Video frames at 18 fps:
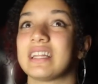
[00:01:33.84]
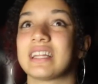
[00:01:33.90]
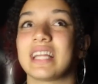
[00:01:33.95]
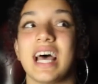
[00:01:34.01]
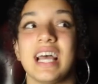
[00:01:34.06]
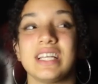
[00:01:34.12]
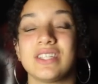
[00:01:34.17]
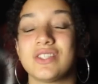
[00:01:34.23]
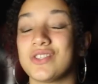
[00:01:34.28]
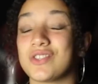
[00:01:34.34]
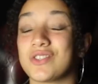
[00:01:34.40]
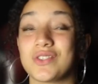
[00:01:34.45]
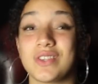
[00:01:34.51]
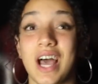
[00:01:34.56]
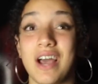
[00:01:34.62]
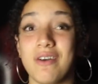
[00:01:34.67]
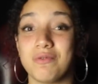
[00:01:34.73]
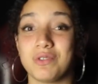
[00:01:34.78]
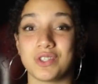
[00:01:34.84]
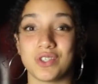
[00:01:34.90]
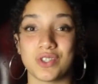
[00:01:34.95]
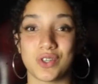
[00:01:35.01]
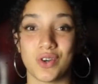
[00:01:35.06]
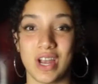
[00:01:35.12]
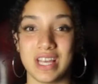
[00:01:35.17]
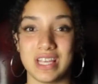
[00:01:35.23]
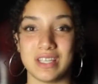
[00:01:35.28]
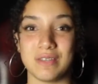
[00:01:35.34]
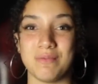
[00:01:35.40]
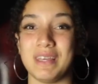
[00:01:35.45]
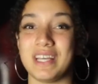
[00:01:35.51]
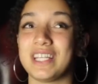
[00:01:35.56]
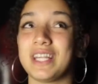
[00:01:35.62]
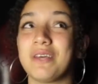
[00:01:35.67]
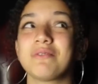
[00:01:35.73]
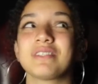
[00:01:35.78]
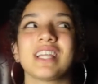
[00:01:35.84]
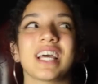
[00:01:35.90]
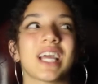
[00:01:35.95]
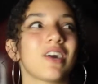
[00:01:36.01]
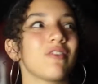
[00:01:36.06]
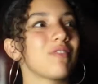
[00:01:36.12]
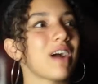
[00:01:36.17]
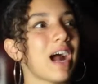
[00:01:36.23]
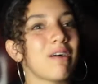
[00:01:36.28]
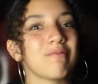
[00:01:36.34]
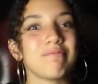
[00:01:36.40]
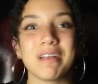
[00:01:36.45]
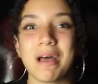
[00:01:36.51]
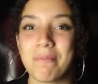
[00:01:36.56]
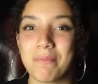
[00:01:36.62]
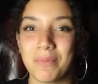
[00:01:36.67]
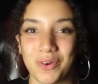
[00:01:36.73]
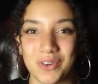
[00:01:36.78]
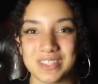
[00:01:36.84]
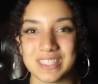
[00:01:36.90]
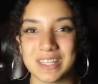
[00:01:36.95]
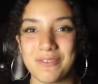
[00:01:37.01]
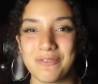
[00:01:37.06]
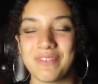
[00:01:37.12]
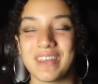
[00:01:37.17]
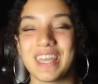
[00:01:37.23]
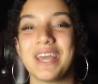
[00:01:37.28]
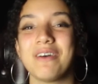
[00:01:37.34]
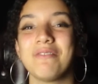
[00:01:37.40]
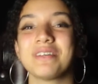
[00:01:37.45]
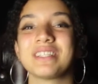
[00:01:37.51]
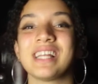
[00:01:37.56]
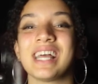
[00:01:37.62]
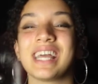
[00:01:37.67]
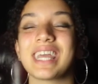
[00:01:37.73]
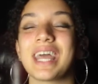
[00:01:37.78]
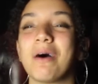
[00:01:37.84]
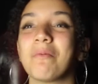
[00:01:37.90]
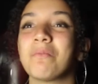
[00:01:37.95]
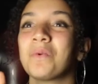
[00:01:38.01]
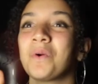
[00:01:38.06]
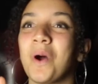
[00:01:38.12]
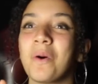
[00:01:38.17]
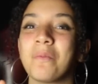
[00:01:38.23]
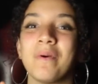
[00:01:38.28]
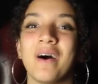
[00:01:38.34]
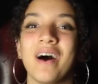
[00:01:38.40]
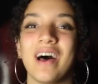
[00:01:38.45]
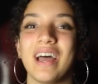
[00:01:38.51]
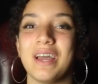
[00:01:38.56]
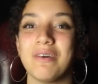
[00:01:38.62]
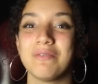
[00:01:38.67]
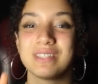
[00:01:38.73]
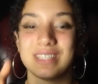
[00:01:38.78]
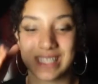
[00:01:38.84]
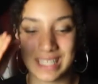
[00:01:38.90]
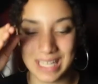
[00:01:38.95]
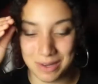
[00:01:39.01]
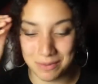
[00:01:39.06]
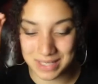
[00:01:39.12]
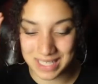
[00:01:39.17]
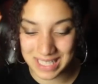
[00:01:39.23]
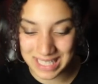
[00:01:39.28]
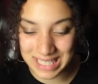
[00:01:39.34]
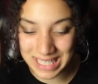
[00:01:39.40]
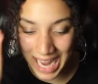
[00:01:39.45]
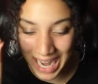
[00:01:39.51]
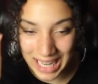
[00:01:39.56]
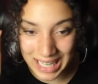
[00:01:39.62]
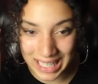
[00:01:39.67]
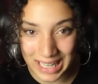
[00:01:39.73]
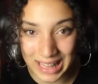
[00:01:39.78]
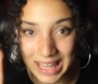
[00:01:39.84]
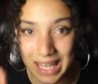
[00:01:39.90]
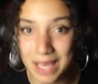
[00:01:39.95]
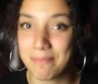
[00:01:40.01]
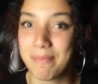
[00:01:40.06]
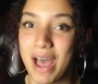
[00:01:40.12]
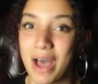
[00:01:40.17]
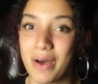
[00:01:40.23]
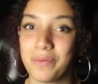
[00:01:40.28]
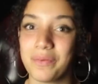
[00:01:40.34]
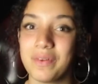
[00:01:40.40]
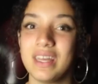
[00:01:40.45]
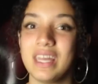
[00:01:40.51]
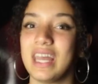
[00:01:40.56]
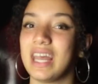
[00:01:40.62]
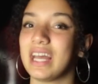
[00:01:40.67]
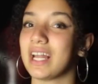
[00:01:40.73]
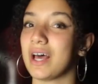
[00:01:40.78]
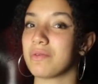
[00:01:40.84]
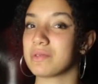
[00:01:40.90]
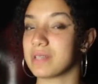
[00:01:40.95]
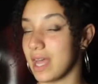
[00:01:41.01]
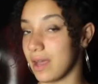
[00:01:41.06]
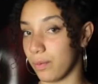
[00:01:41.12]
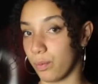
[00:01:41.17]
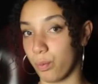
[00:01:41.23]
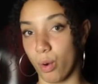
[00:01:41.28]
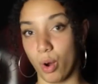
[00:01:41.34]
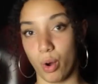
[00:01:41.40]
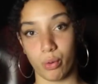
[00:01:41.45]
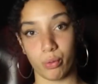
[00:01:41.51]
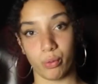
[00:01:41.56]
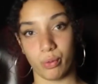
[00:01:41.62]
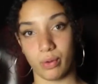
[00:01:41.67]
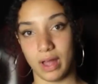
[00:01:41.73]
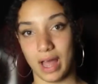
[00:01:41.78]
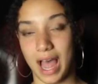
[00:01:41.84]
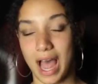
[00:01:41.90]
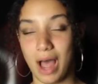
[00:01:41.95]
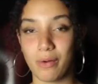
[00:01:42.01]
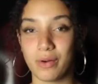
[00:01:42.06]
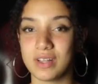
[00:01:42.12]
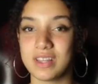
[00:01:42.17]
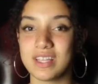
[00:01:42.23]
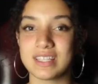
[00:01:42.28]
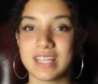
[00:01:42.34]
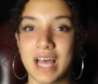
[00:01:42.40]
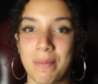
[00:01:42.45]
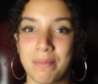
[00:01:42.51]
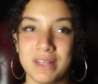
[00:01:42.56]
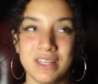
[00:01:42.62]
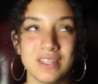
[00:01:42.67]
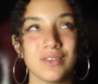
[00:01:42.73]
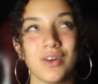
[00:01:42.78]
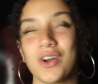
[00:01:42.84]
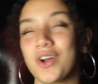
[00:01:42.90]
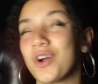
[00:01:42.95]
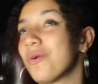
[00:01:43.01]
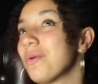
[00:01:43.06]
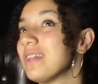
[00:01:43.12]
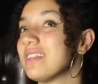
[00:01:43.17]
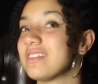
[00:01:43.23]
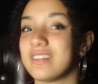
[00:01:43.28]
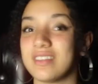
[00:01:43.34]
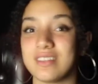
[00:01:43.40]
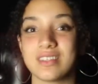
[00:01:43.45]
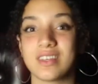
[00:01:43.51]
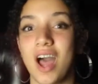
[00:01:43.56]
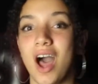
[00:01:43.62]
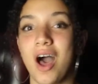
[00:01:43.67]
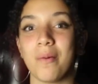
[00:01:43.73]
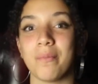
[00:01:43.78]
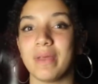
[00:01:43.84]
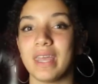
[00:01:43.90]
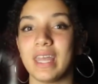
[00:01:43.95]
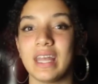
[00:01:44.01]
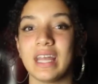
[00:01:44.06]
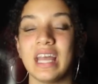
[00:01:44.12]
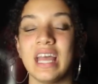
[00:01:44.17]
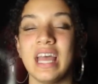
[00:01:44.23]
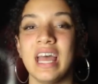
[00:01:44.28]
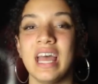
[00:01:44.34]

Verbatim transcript: that is just that was just crazy to me because it wasn't like a round number or something. It was like a proper. It was it was exactly the amount, and I was like, whoa, how could this happen? This is not a coincidence. Can't be.